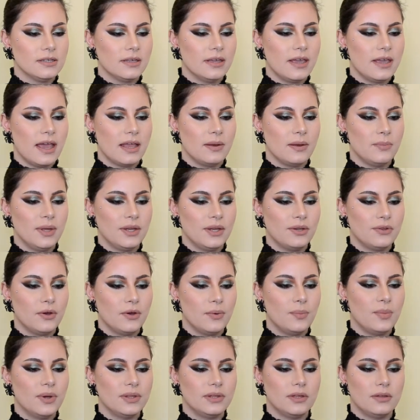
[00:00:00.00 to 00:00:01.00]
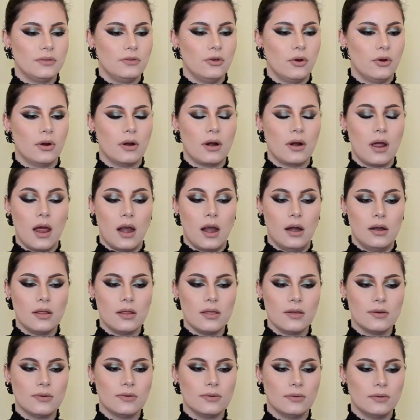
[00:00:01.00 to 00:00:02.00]
to get me to open the door, are
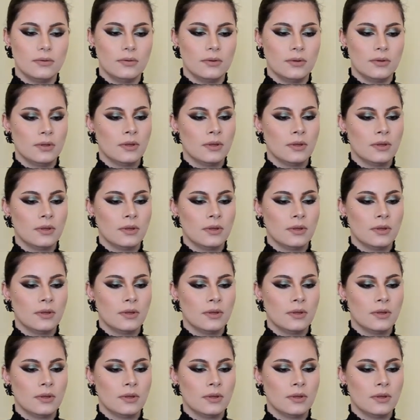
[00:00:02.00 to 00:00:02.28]
you?